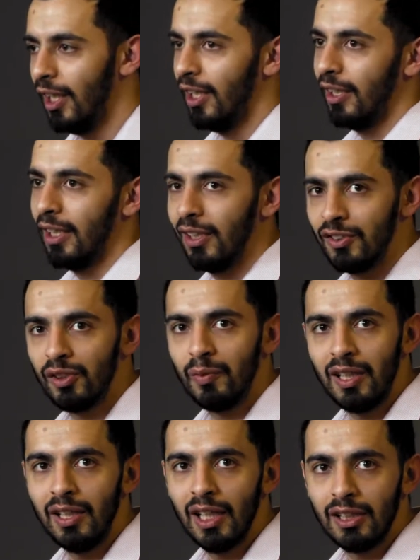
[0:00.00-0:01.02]
then there's
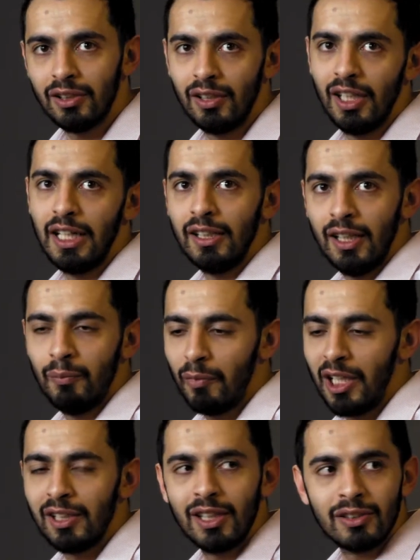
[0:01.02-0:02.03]
remediation, and then
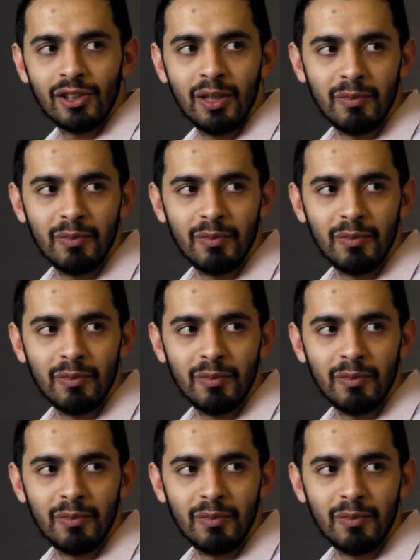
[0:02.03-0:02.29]
by that time